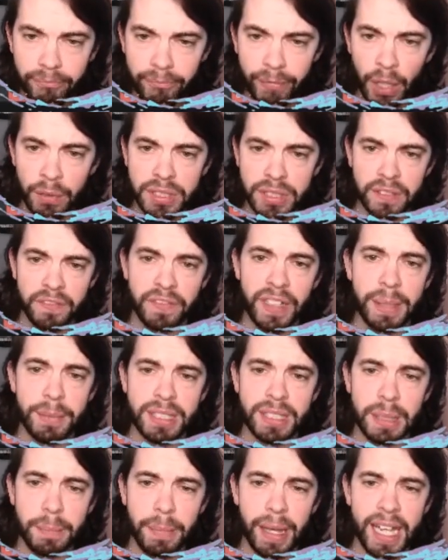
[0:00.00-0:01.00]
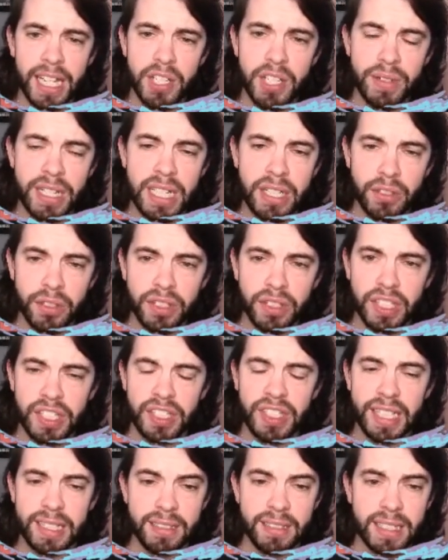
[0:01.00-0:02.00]
Obviously, famously, Pedri just
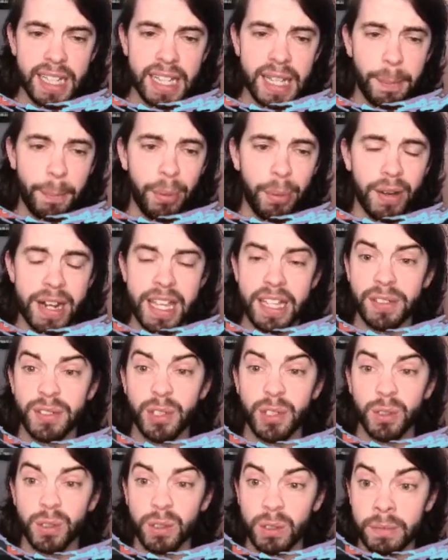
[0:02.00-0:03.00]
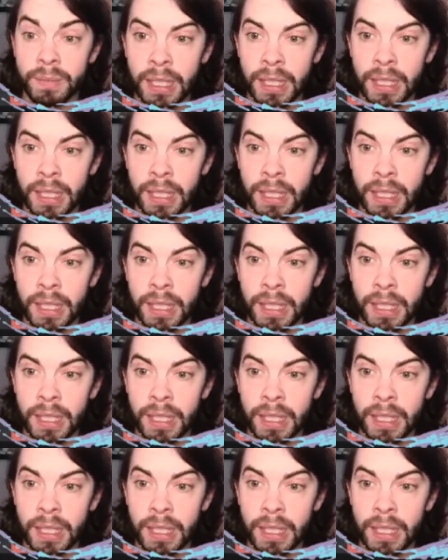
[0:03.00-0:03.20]
didn't take a break at all.